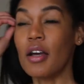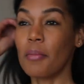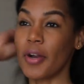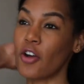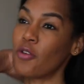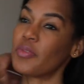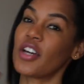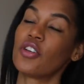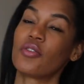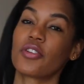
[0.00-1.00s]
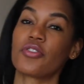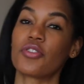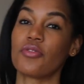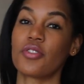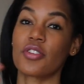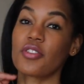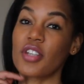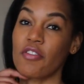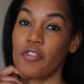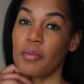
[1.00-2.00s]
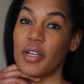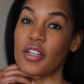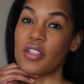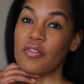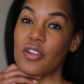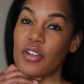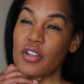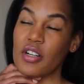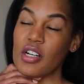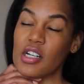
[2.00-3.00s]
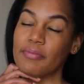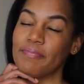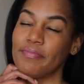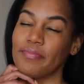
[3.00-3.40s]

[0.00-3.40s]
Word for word: But I hope that no other students are suffering because of her